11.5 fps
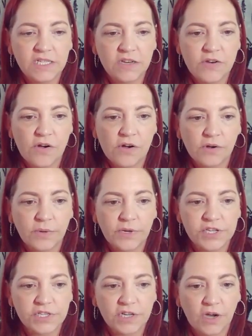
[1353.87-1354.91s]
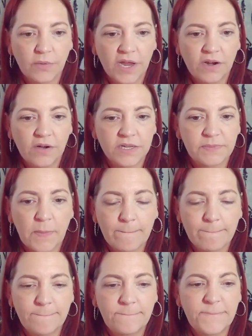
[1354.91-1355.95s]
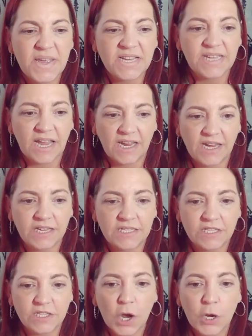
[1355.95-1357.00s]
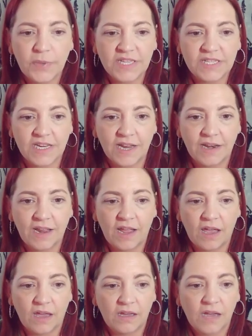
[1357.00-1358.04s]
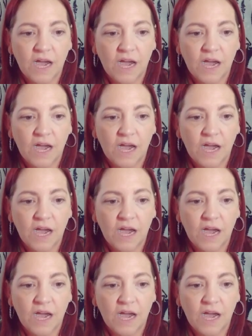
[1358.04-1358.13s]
to knock. We just go in. Oh, it's busy. It's so busy in here.